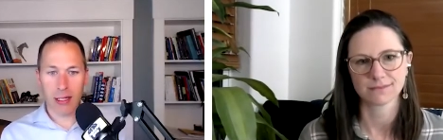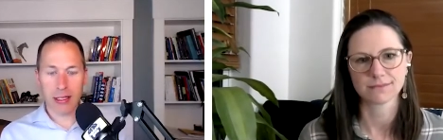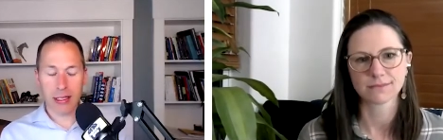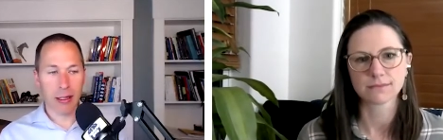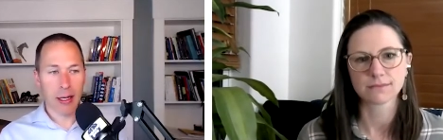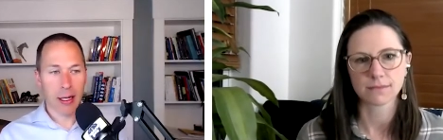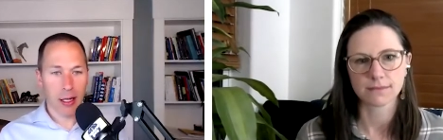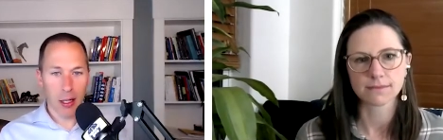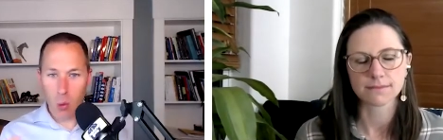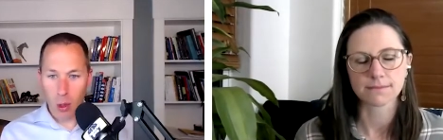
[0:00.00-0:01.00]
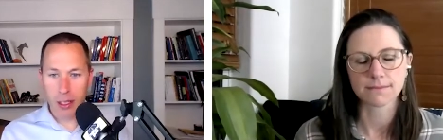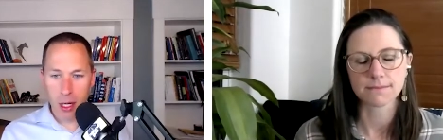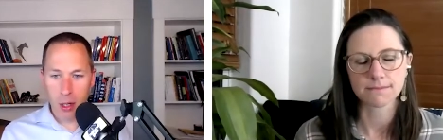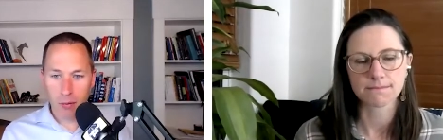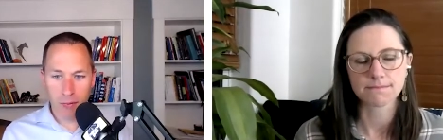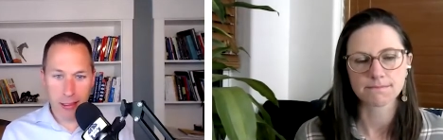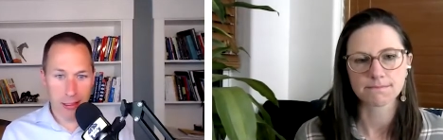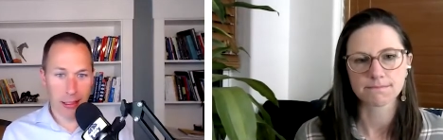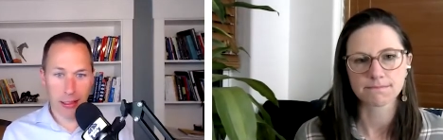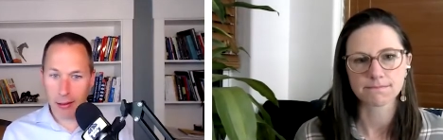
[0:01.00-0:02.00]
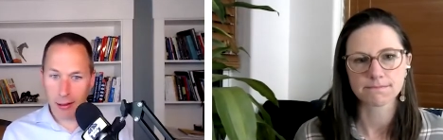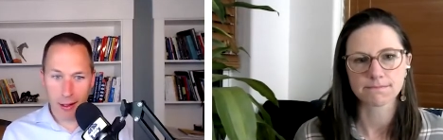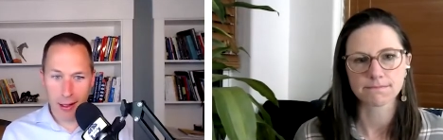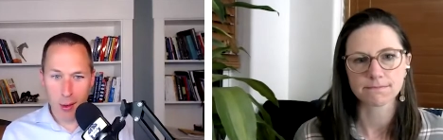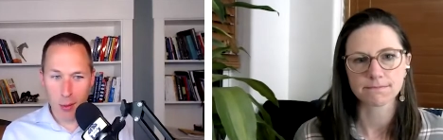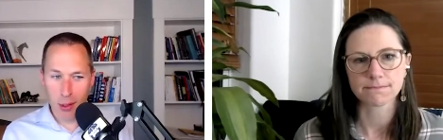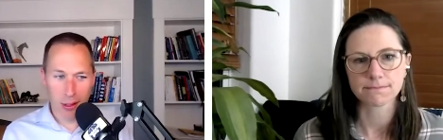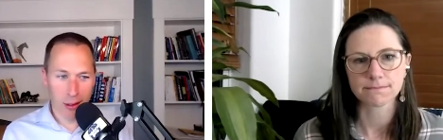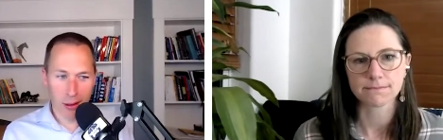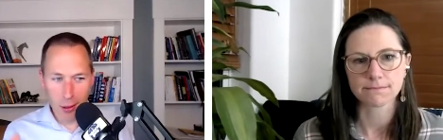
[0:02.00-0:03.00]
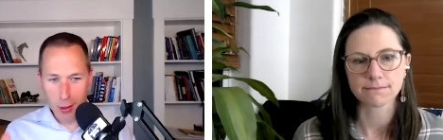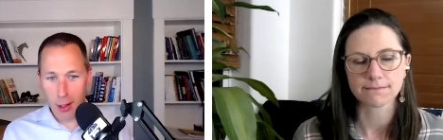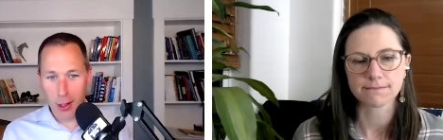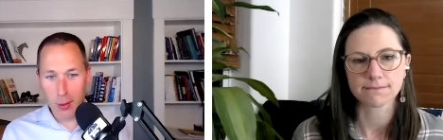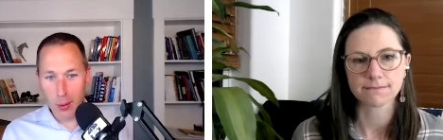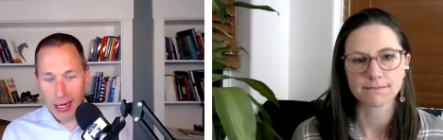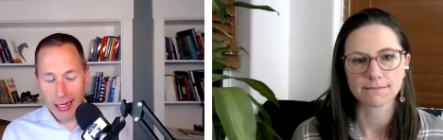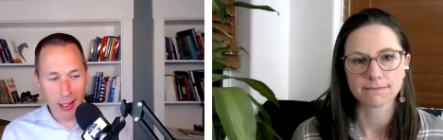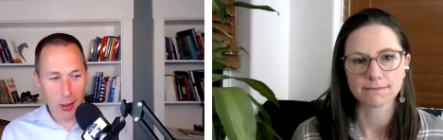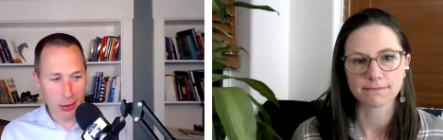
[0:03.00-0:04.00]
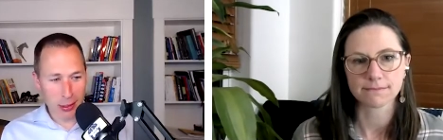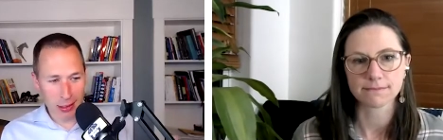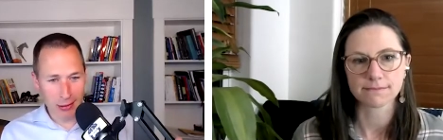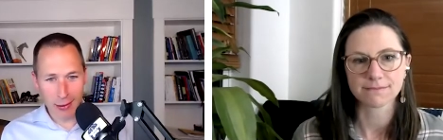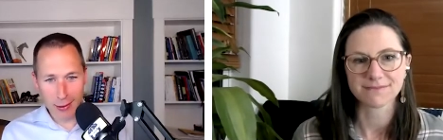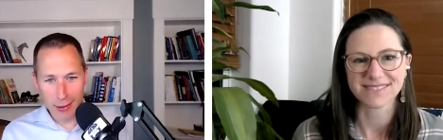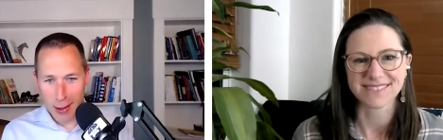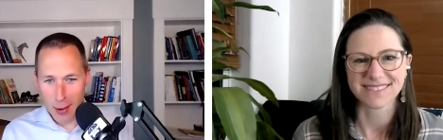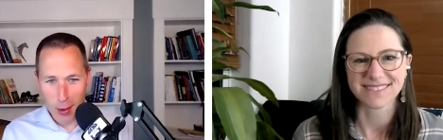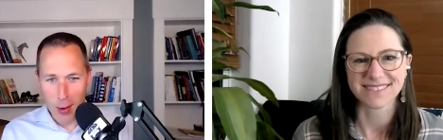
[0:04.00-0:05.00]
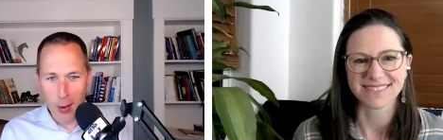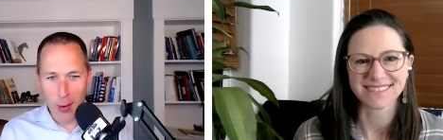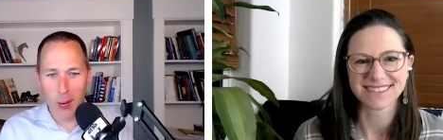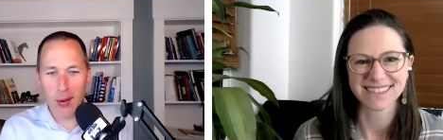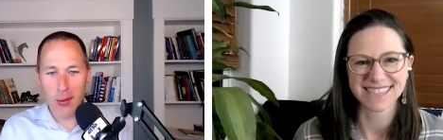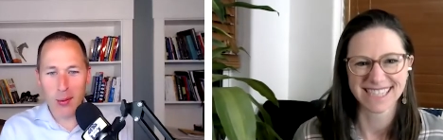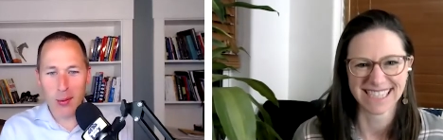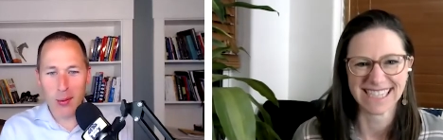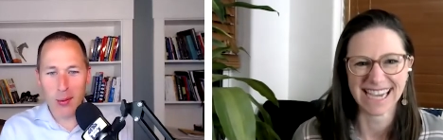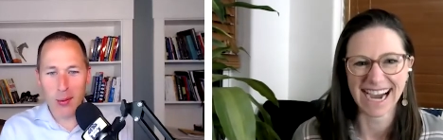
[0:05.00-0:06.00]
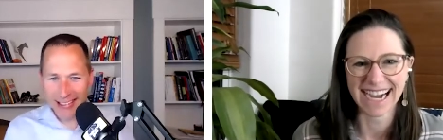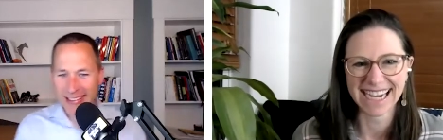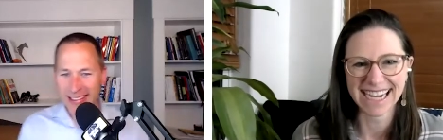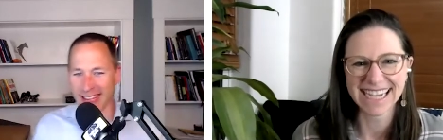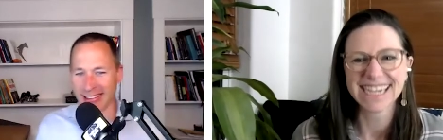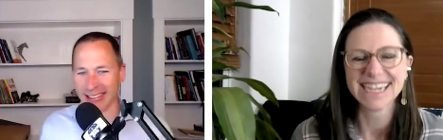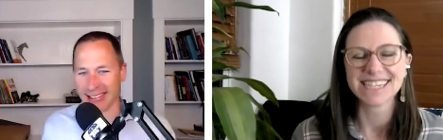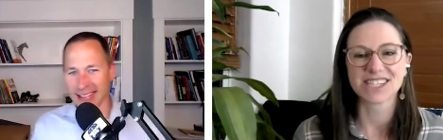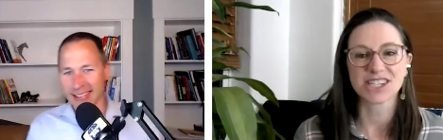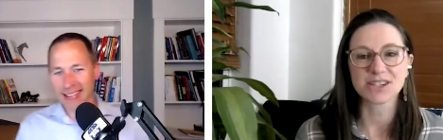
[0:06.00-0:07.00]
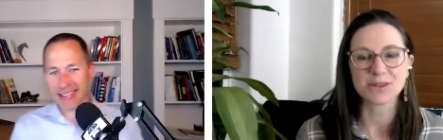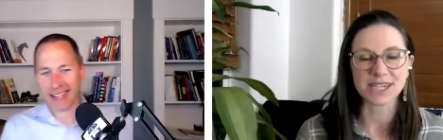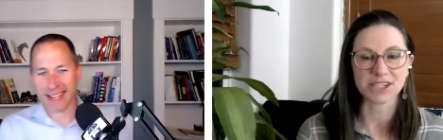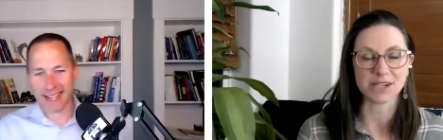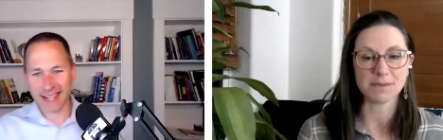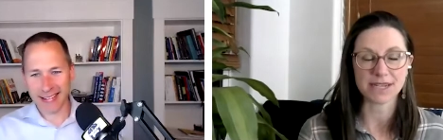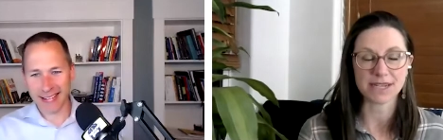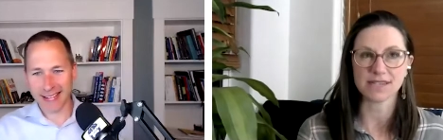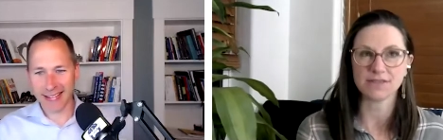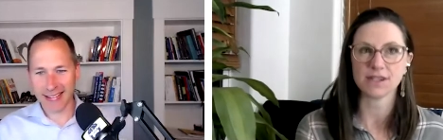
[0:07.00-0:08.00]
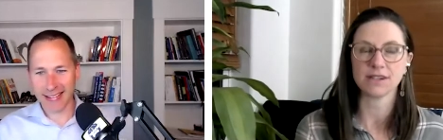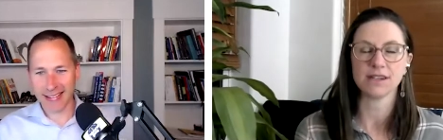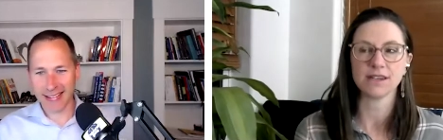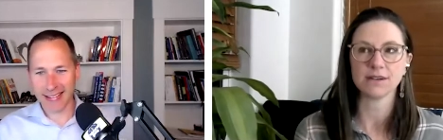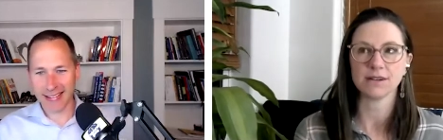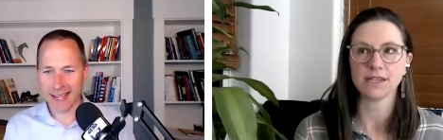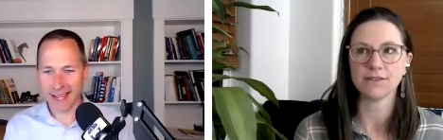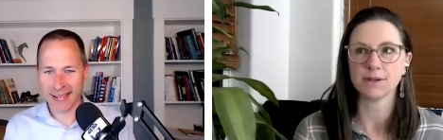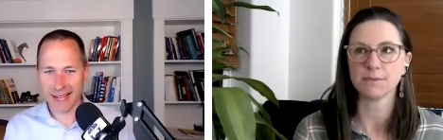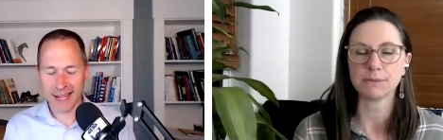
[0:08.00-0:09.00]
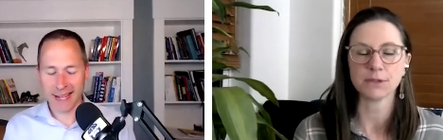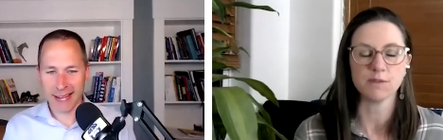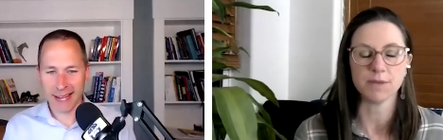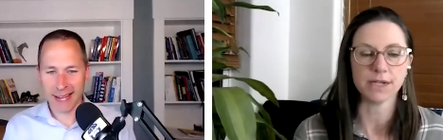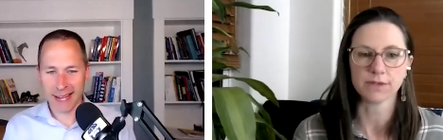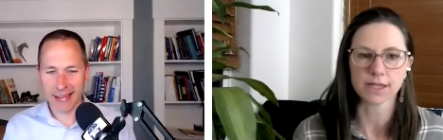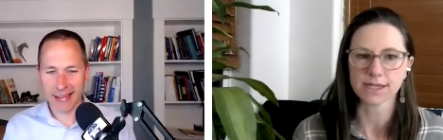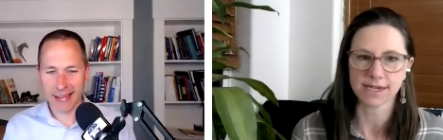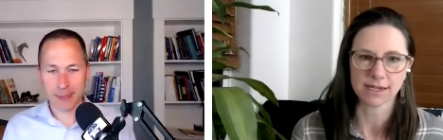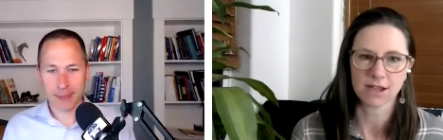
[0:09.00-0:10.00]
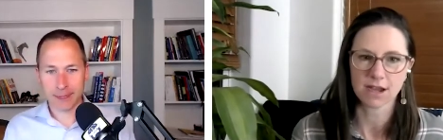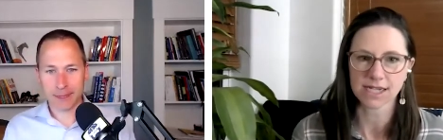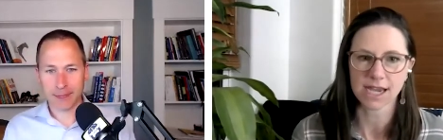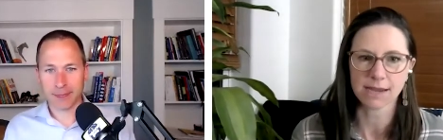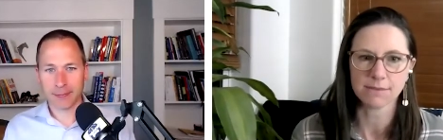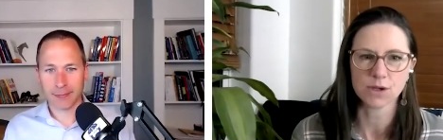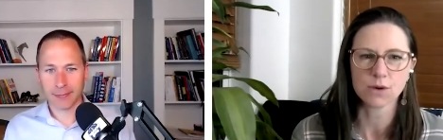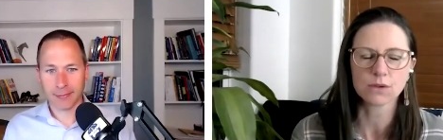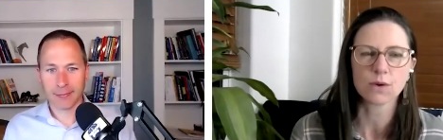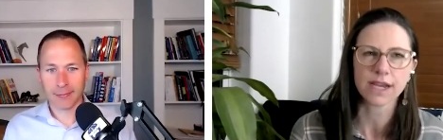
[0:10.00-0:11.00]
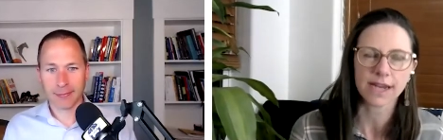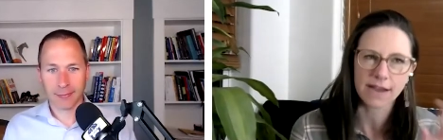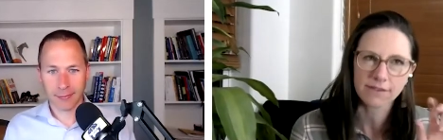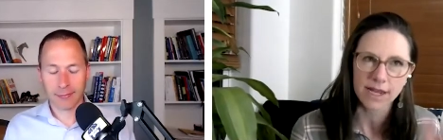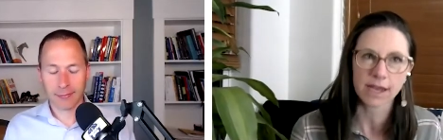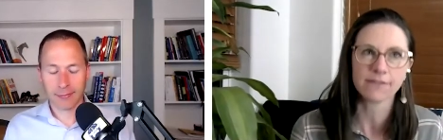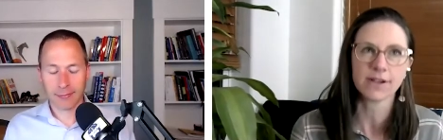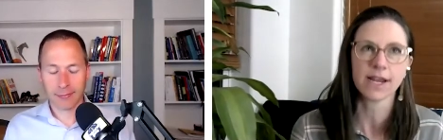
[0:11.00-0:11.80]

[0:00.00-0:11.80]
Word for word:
Speaker 1: investing, uh, what is note investing? You know, are you, are you writing notes and or what is
Speaker 2: yeah. that? It's a good question because even even people who've been in real estate a long time don't quite, haven't, haven't